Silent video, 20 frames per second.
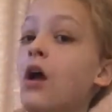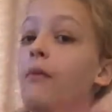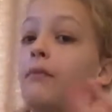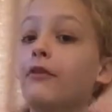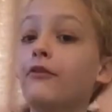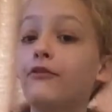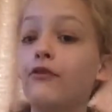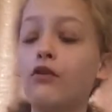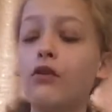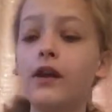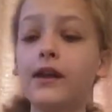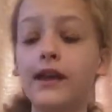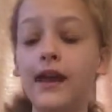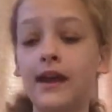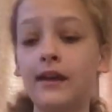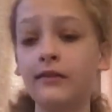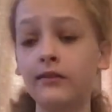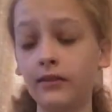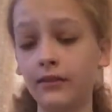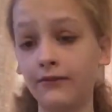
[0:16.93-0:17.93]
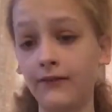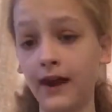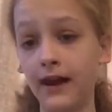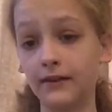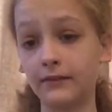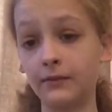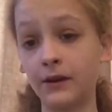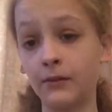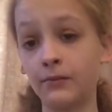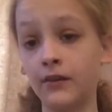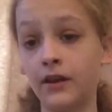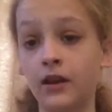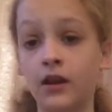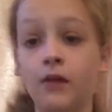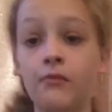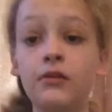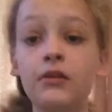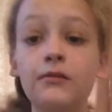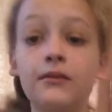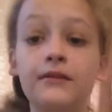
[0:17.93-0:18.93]
Before I get into the facts about me,
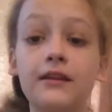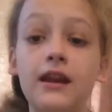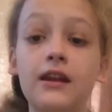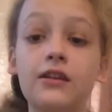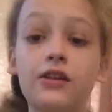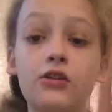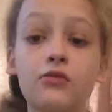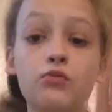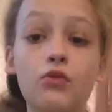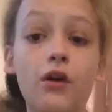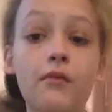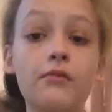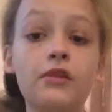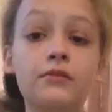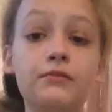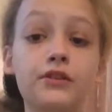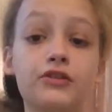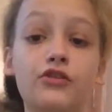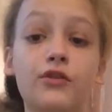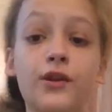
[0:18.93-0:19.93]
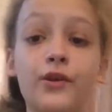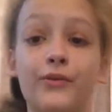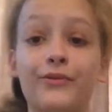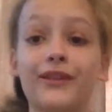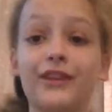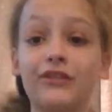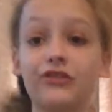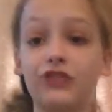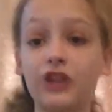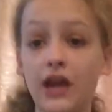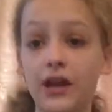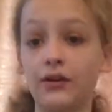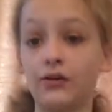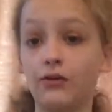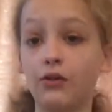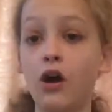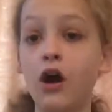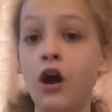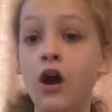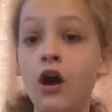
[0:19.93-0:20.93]
I'm going to be telling you what I'm going to be doing on this
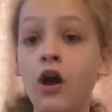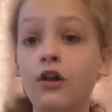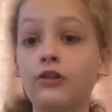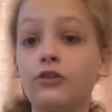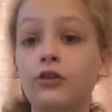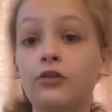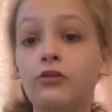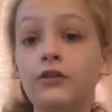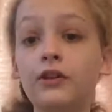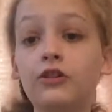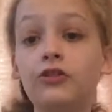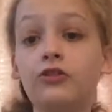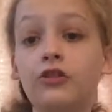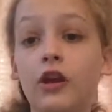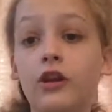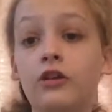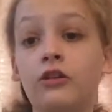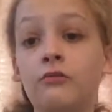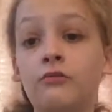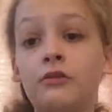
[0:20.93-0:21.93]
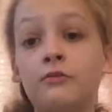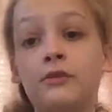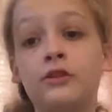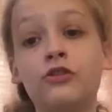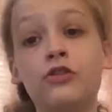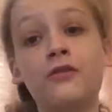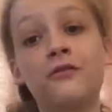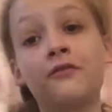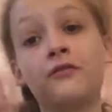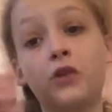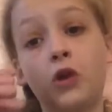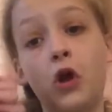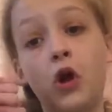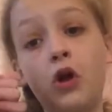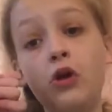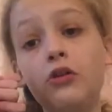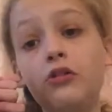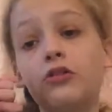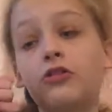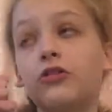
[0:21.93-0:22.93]
channel. So on this channel I'm going to be doing
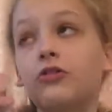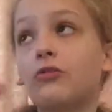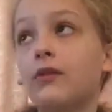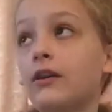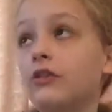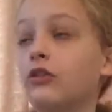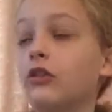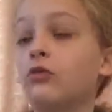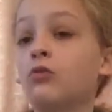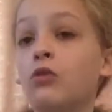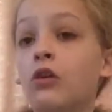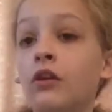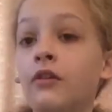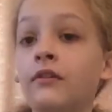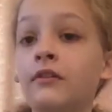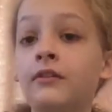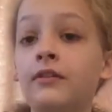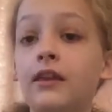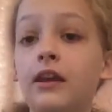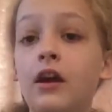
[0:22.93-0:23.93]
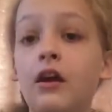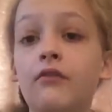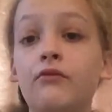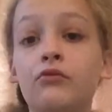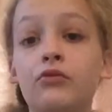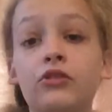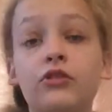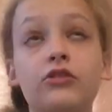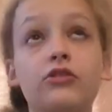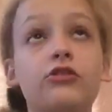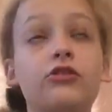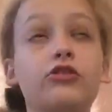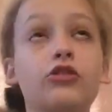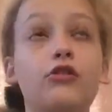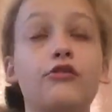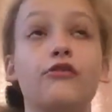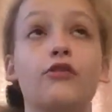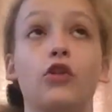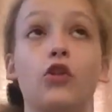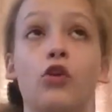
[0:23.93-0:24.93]
vlogs, which is one thing I've wanted to
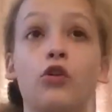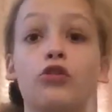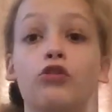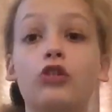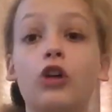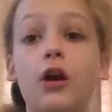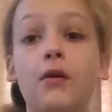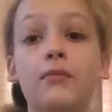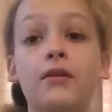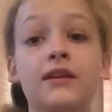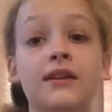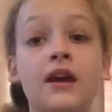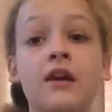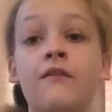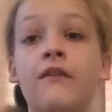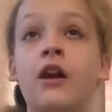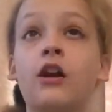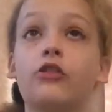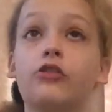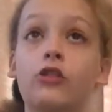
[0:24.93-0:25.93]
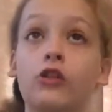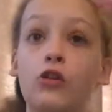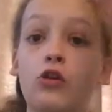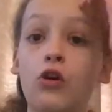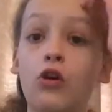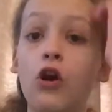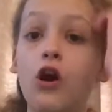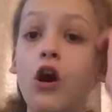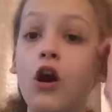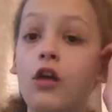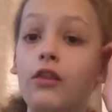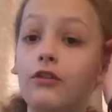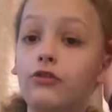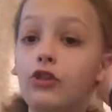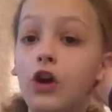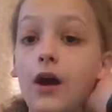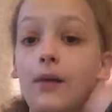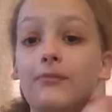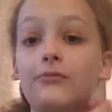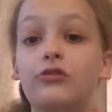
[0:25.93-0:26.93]
do for a long time but never actually got the
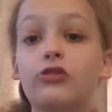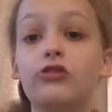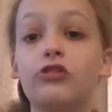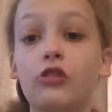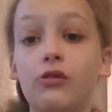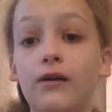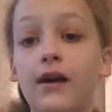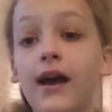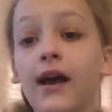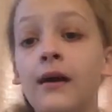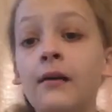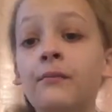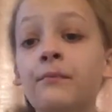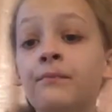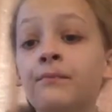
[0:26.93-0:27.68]
time to do it.